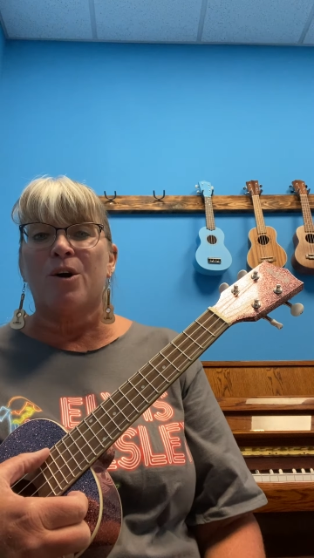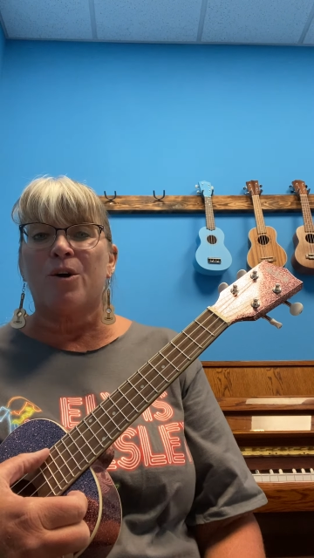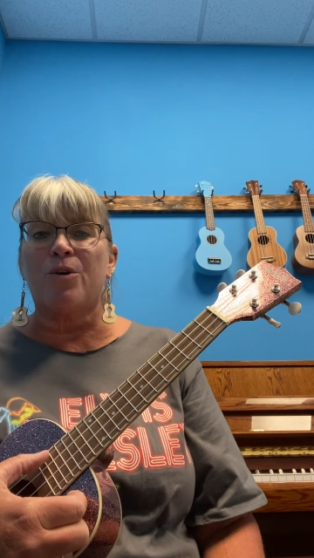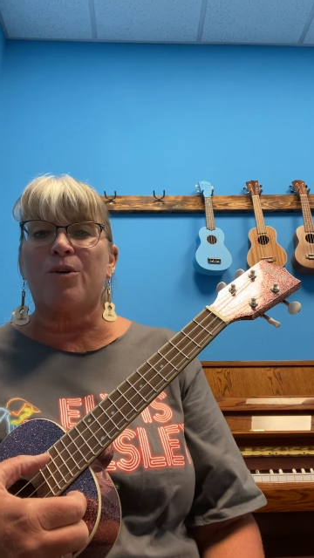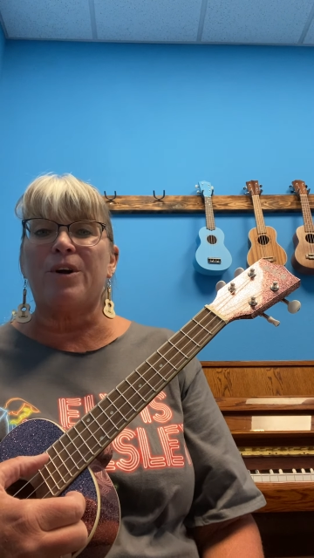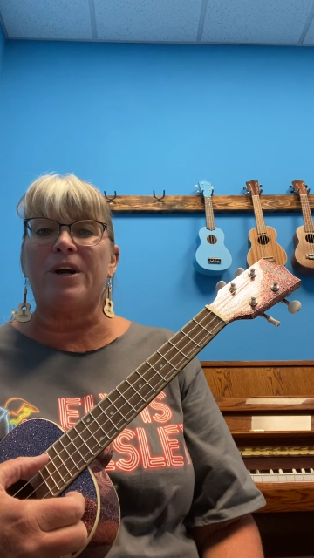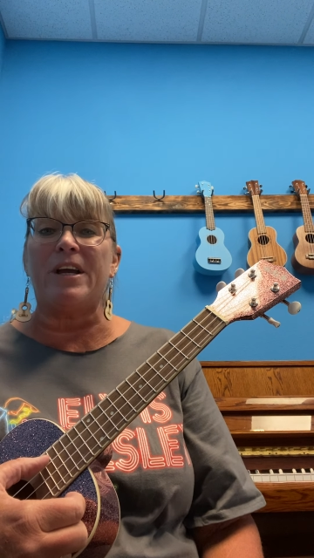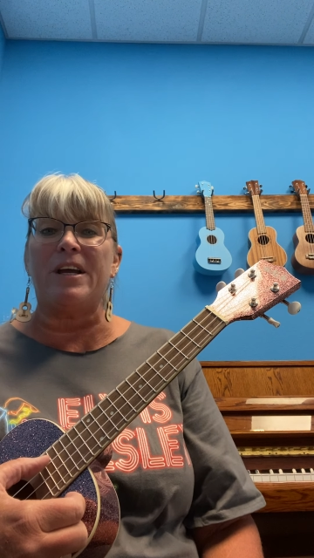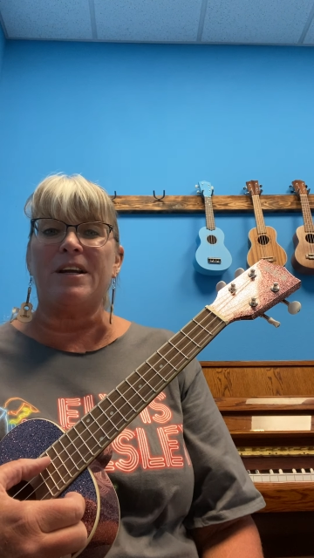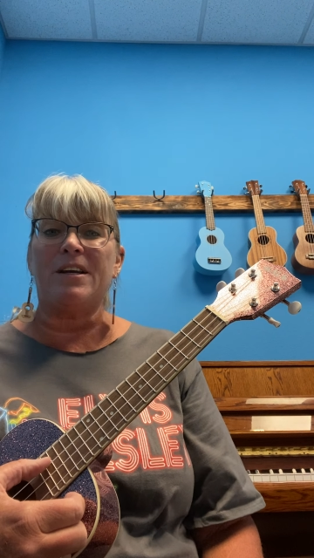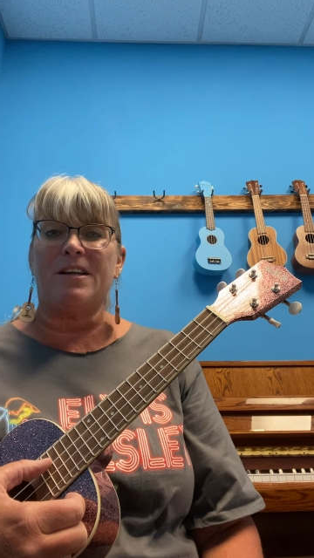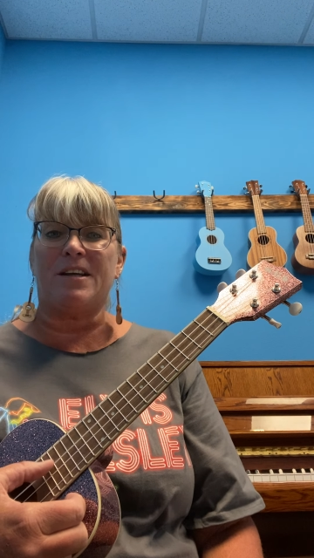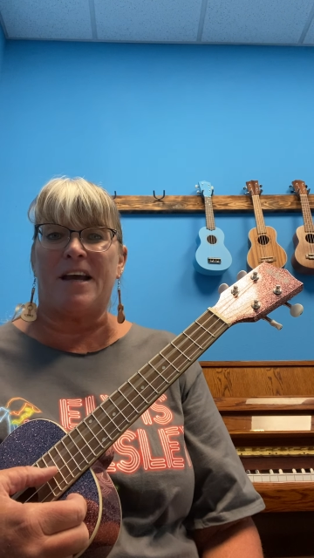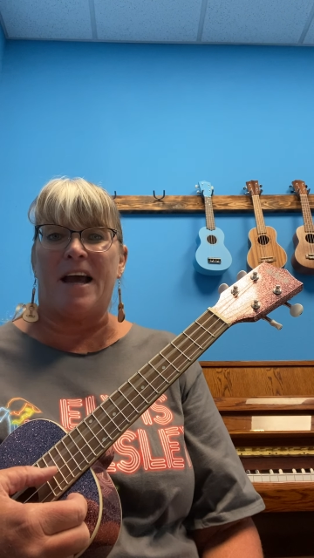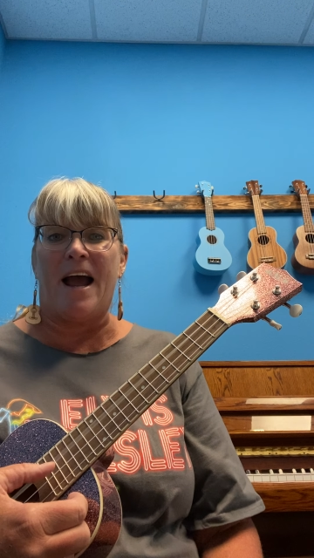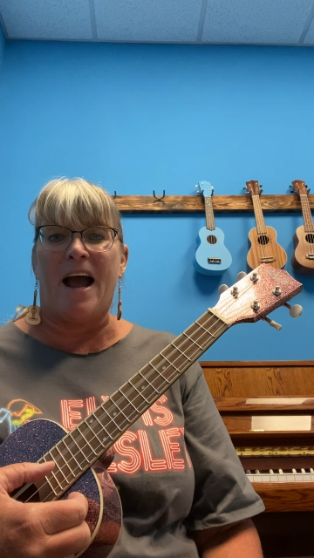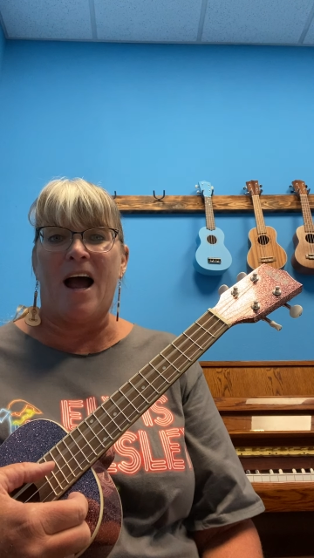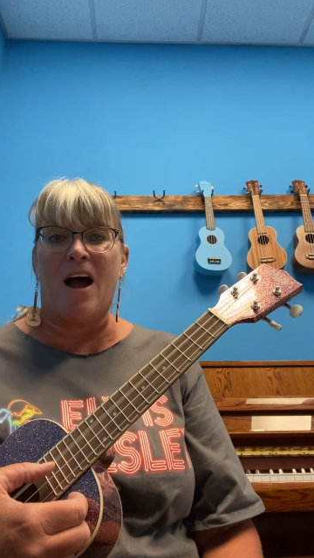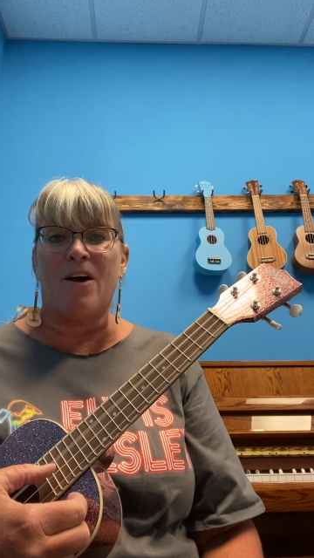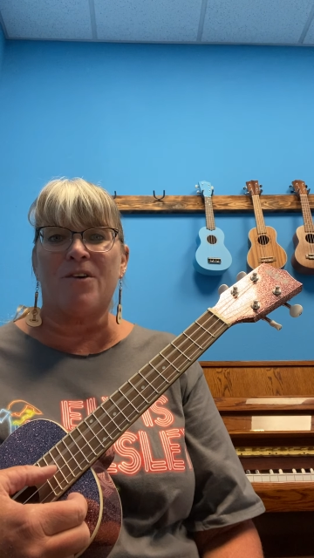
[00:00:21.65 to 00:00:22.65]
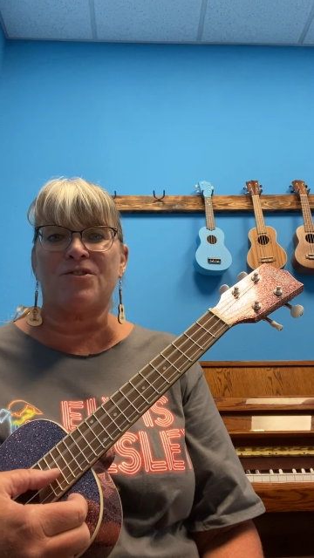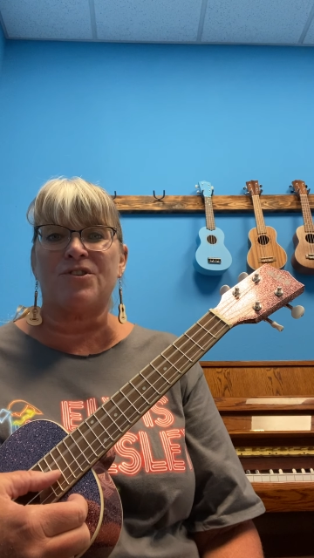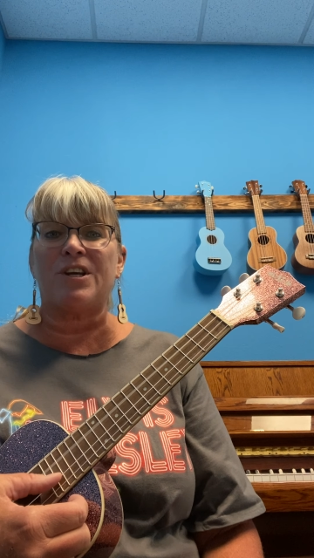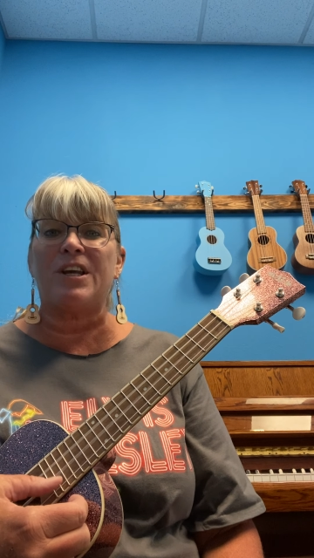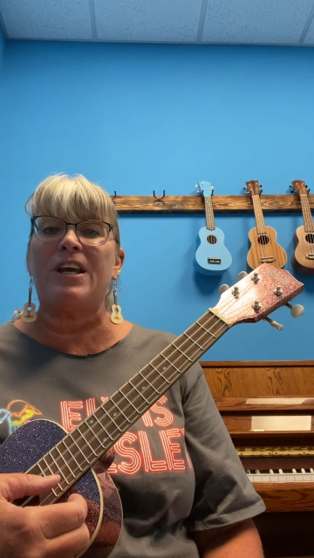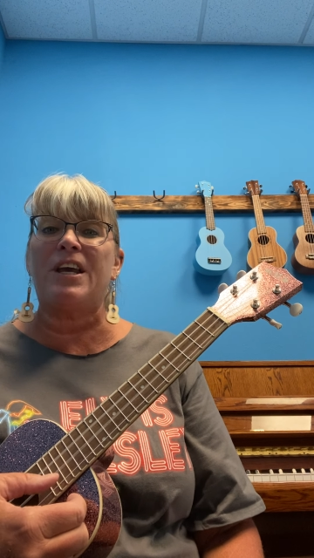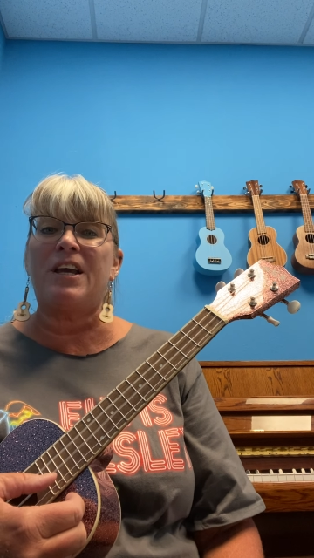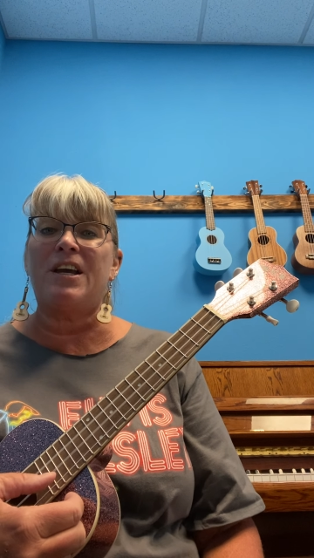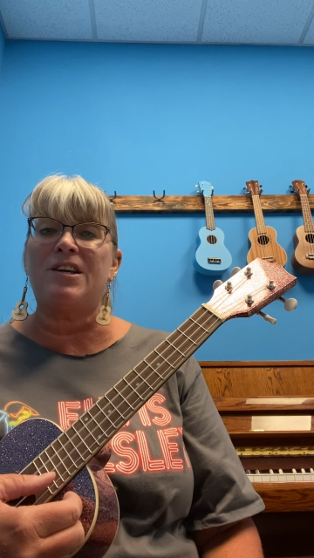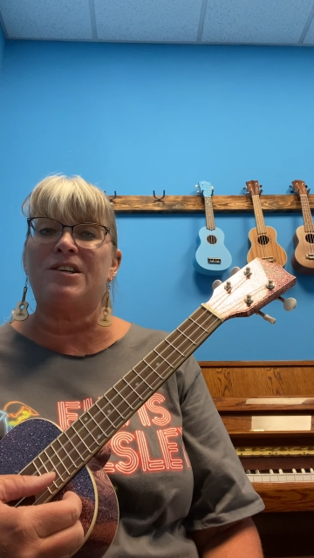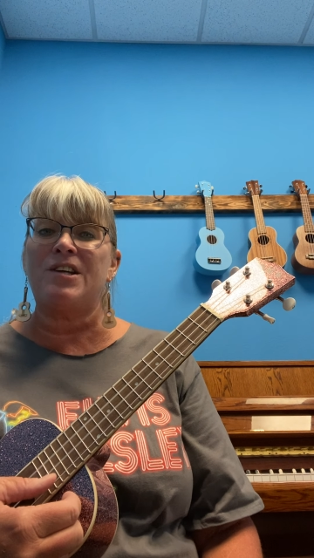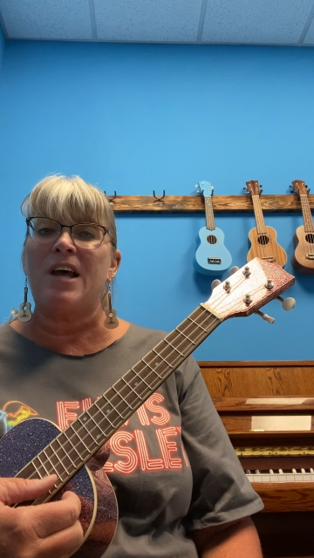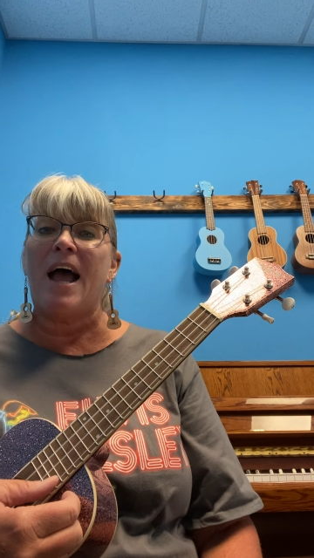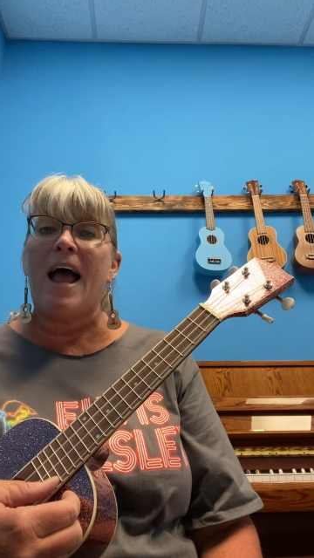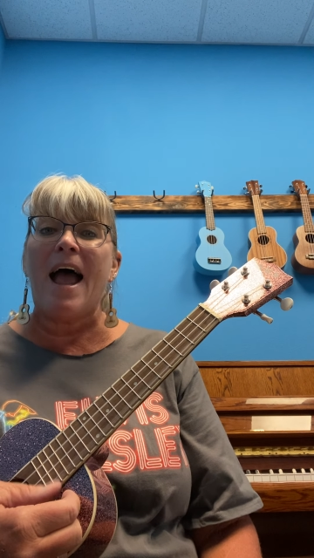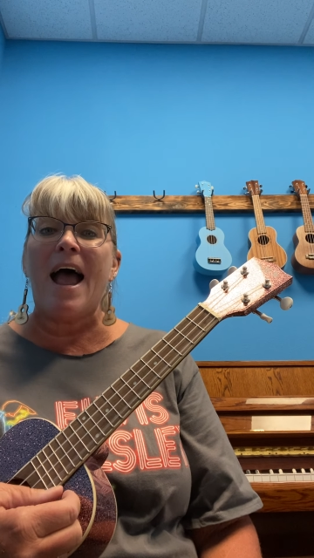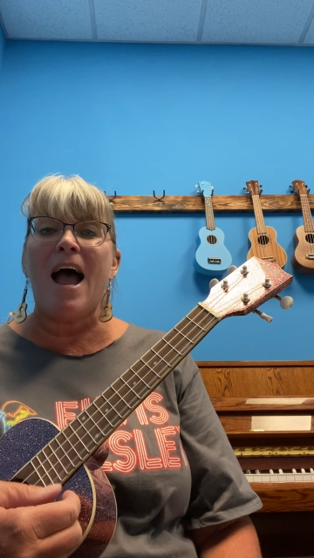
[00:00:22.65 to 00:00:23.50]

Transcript: Green cows eat